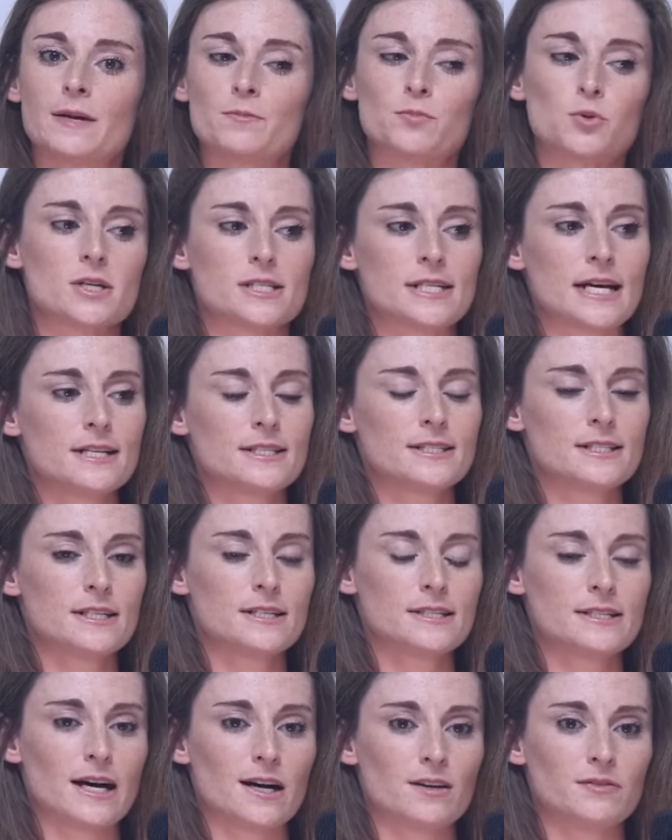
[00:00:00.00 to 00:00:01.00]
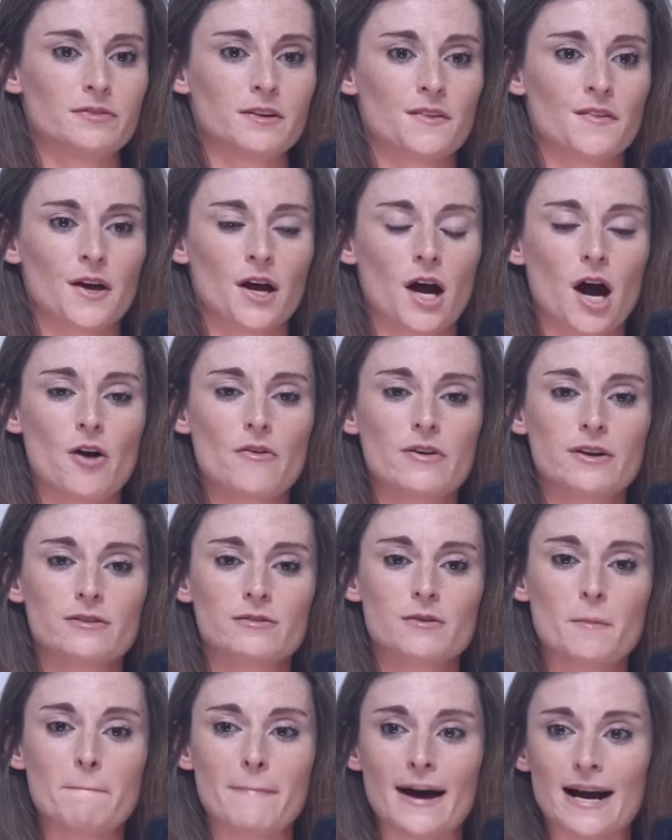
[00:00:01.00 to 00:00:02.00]
and it presents itself in the
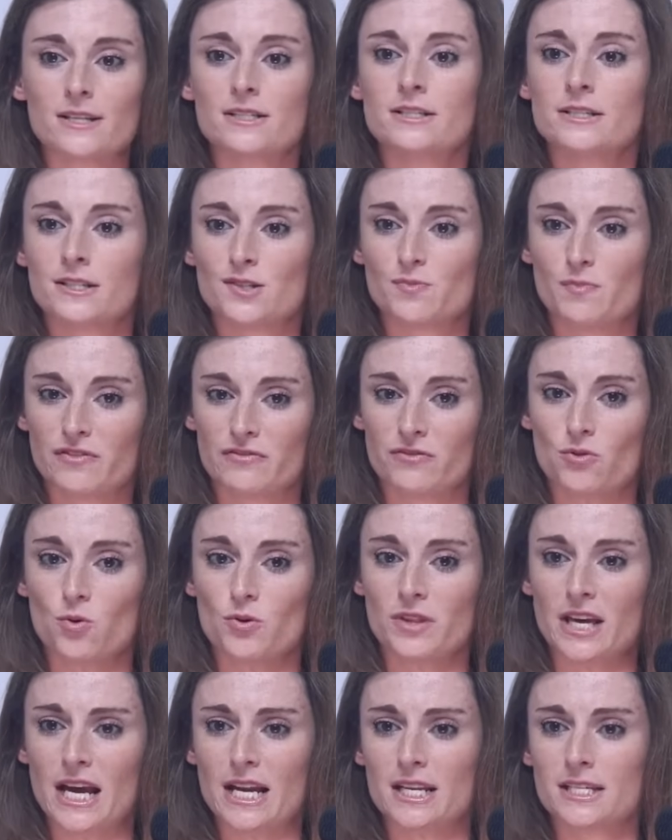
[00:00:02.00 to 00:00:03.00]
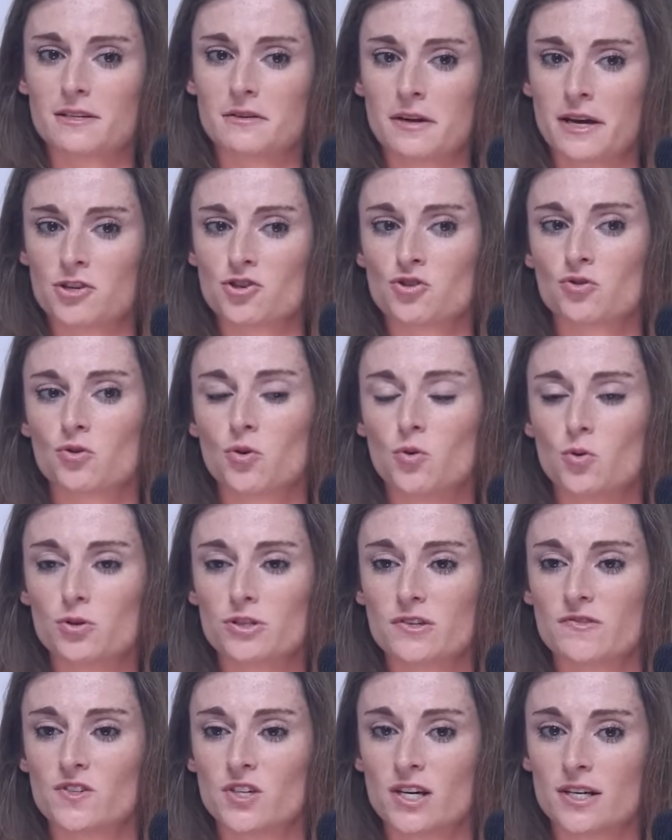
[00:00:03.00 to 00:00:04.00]
current matters before the International
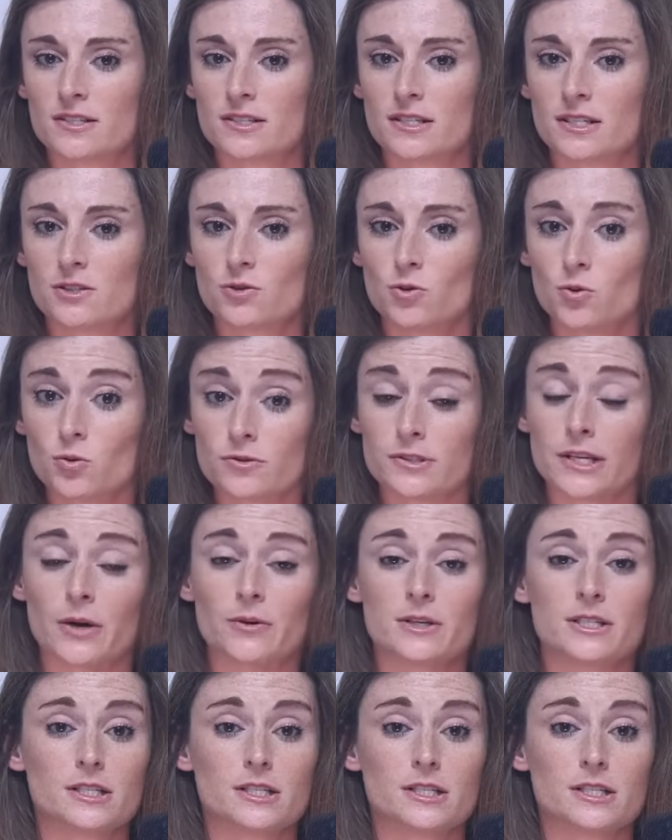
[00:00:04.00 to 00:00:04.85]
Court of Justice also.